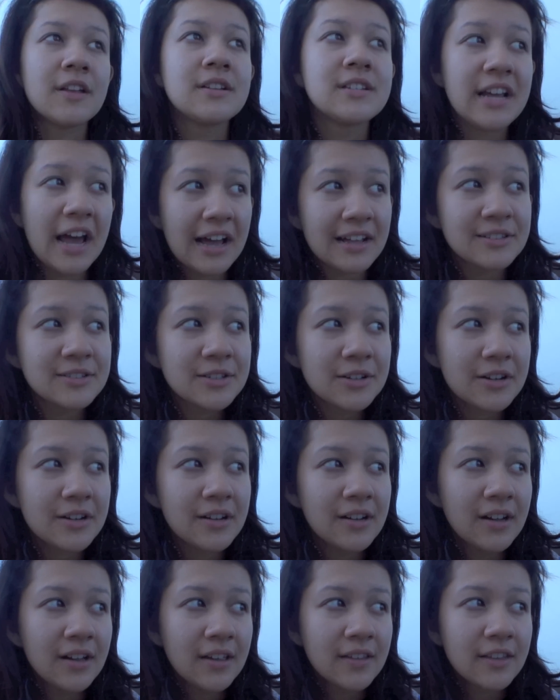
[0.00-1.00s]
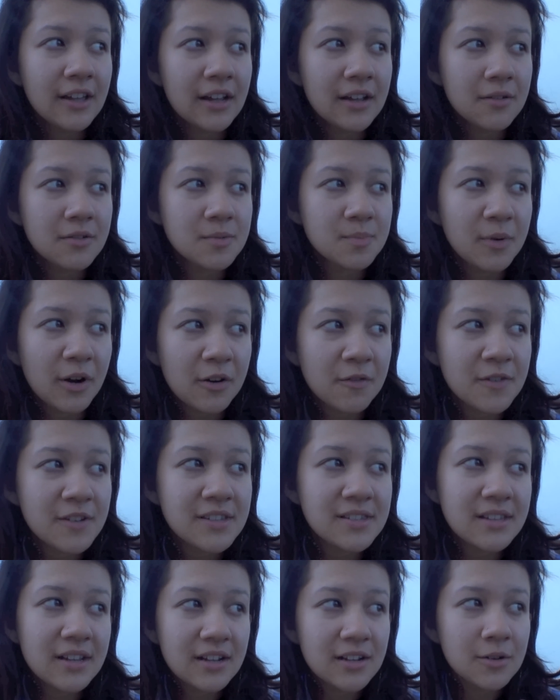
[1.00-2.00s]
Then Dad saw that it was
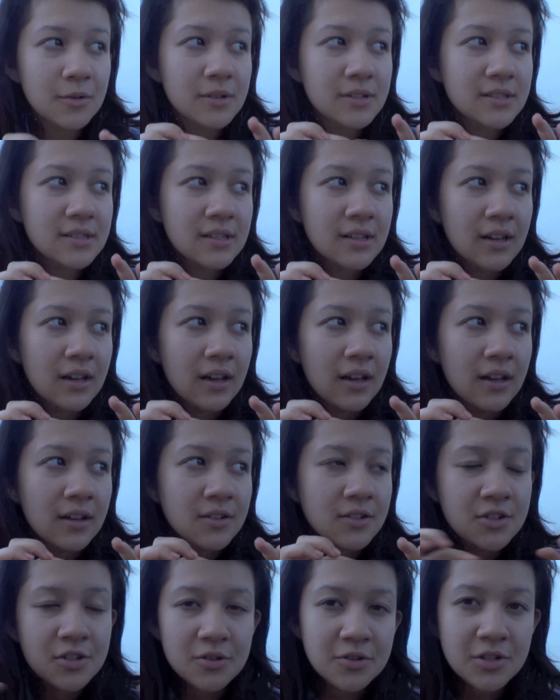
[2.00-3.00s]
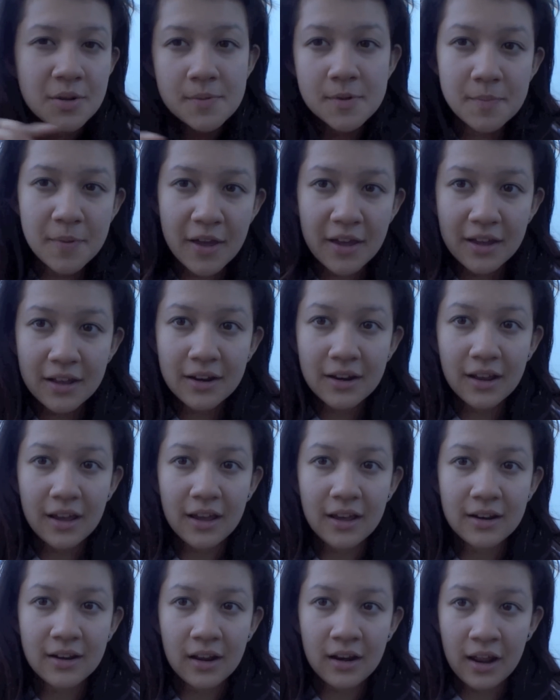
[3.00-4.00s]
breakfast and it was 2 strips of bacon
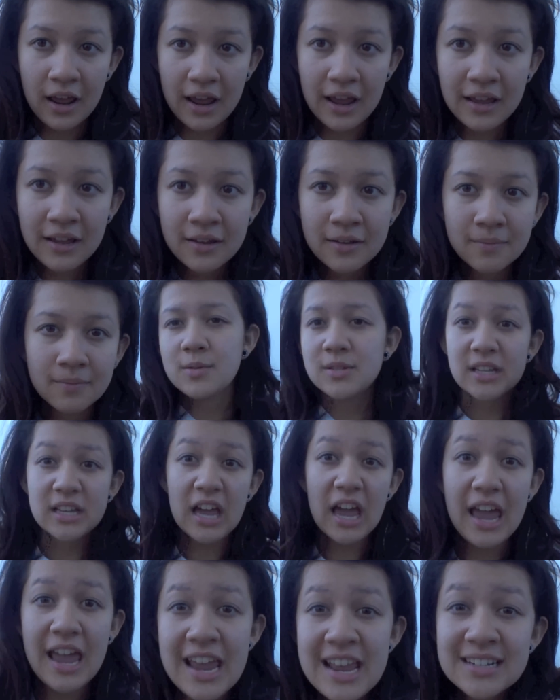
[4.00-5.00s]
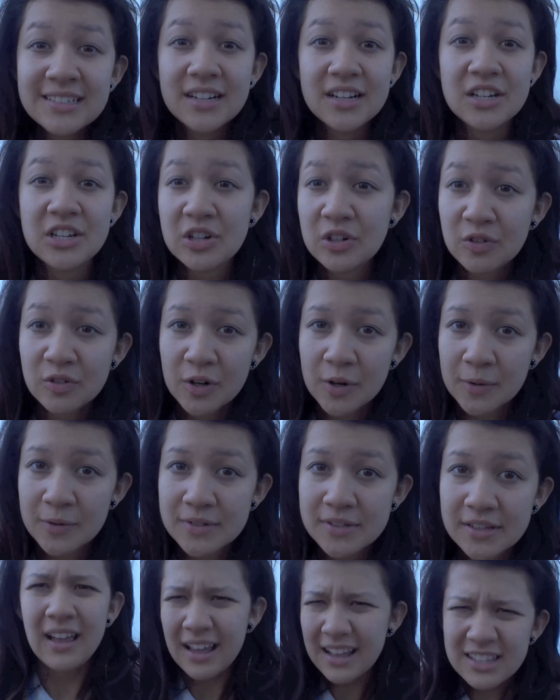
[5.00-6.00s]
and an egg. It was like €8.
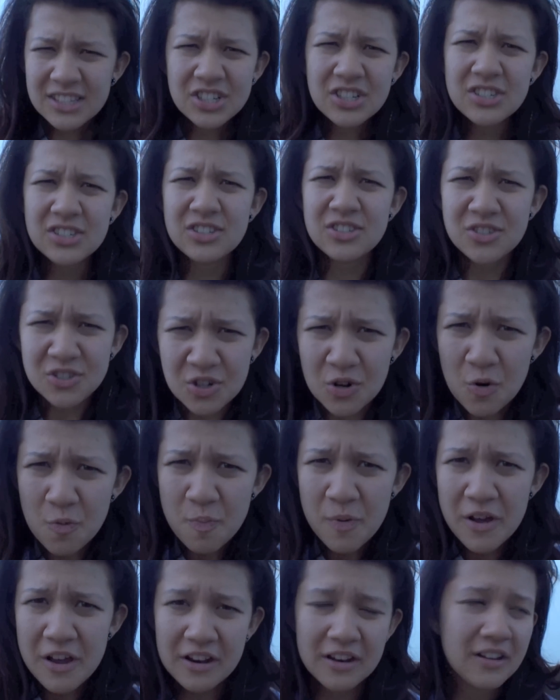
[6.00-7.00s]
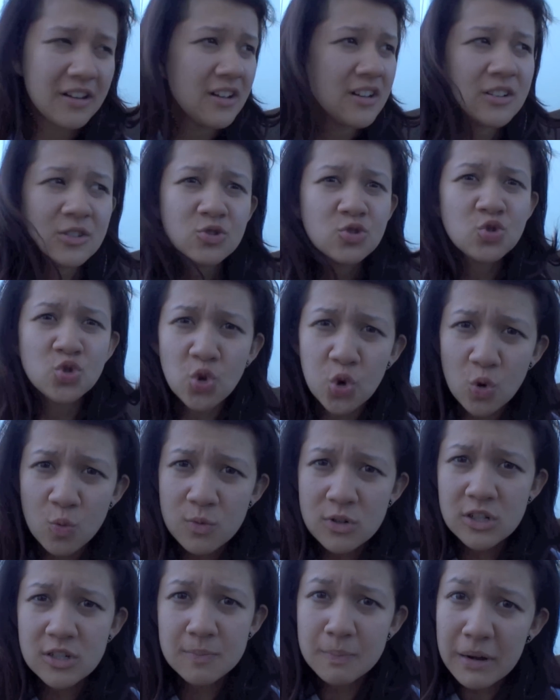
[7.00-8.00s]
It's just stupid. So
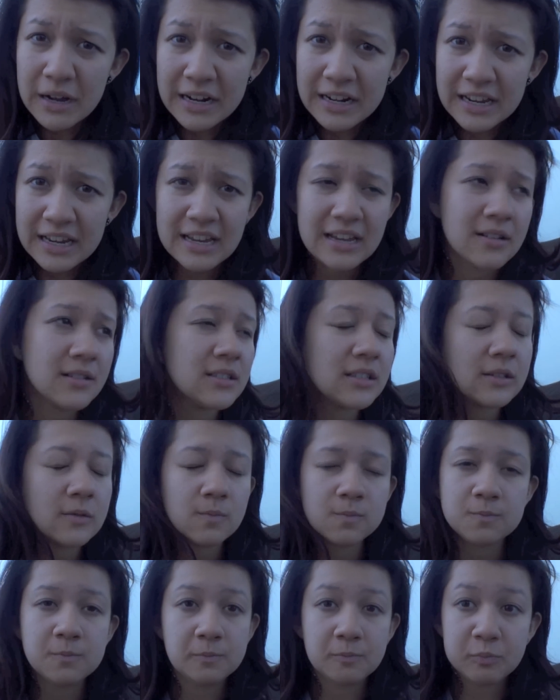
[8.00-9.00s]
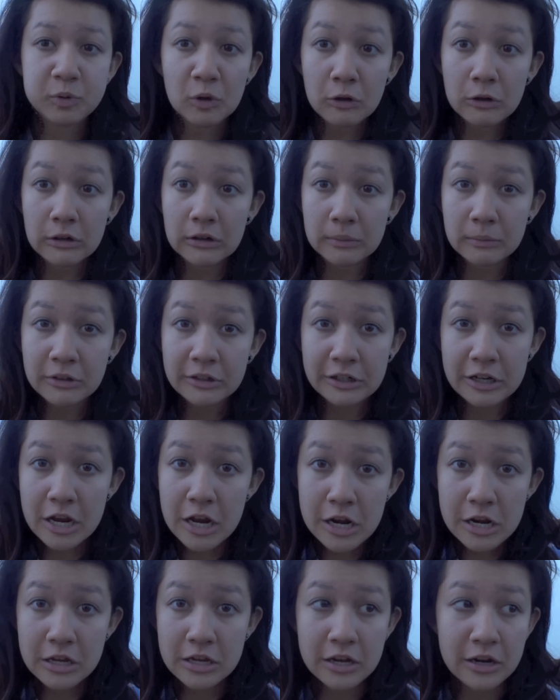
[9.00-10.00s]
much money. It's like, whoa, I'm not
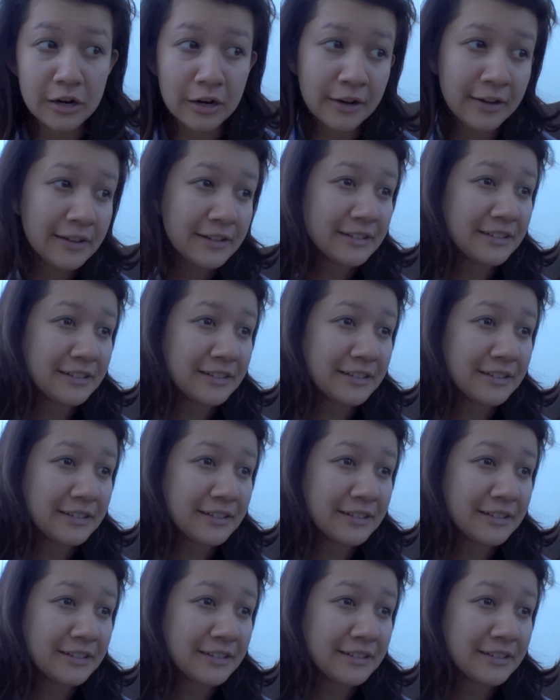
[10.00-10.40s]
eating here.